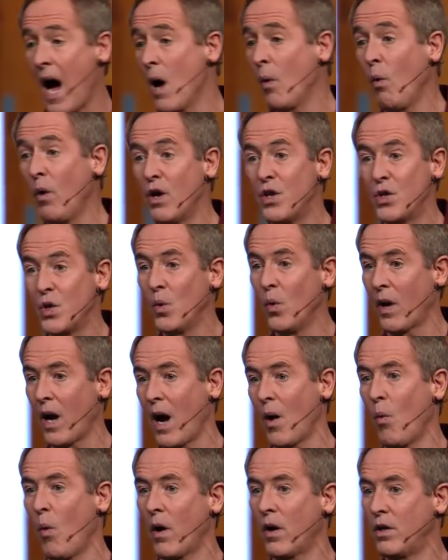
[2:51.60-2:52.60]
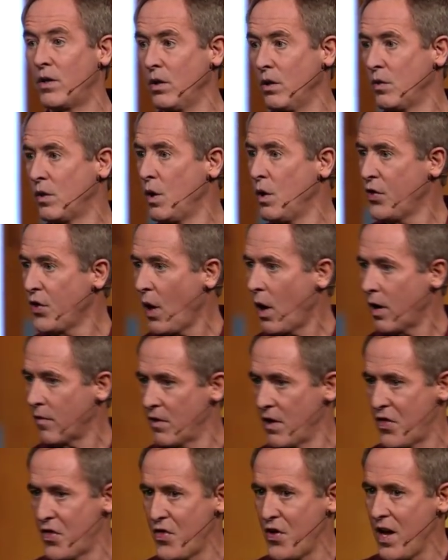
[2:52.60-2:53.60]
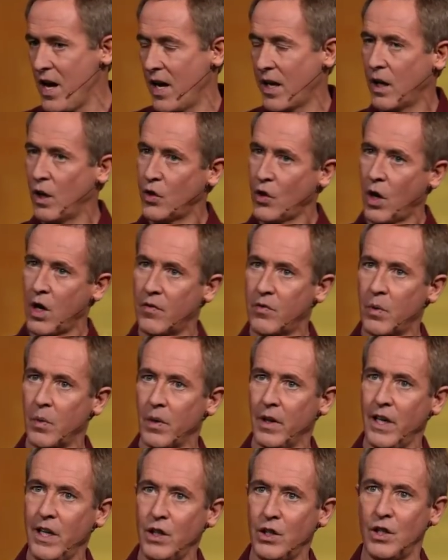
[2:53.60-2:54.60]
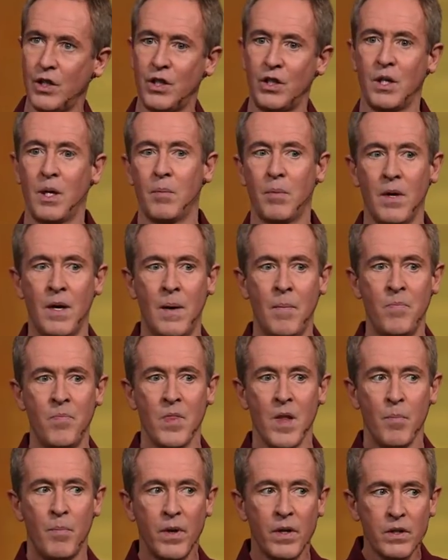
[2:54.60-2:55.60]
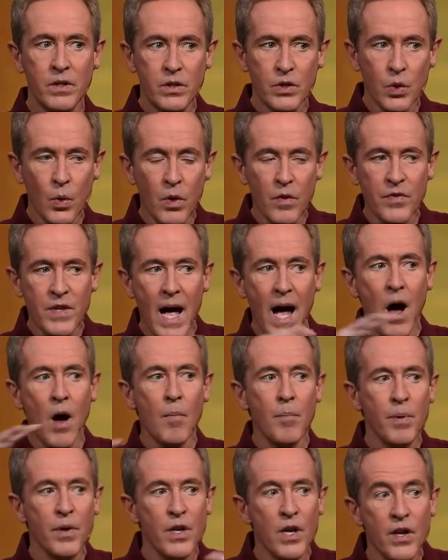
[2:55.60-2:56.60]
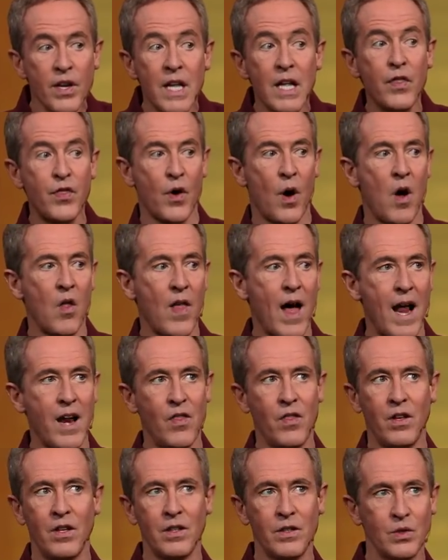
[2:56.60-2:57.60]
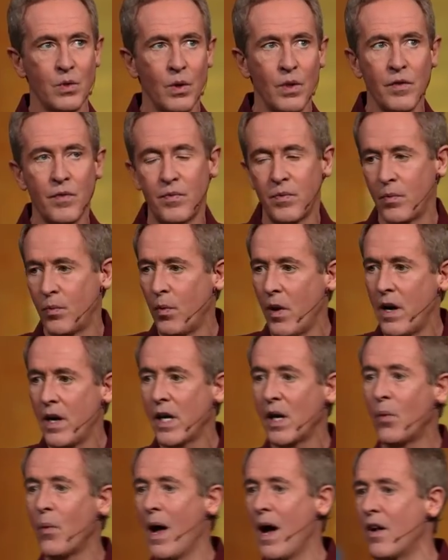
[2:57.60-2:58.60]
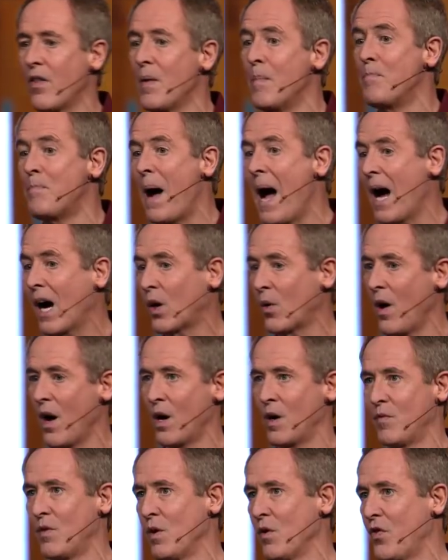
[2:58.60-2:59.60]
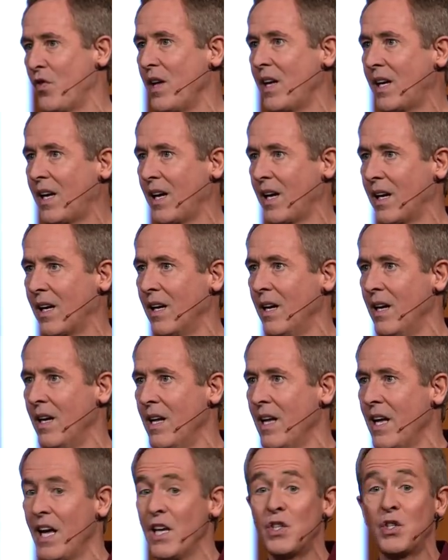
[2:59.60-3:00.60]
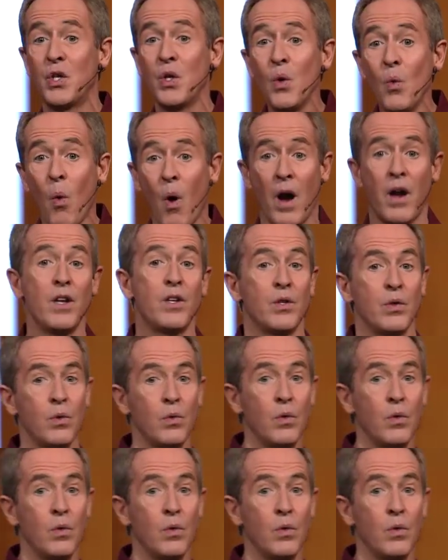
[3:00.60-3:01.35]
want to do what I want to do. You thought of a thing. You thought of a relationship. But sort of down beneath all that and sort of running around in the background of your thinking is you want to do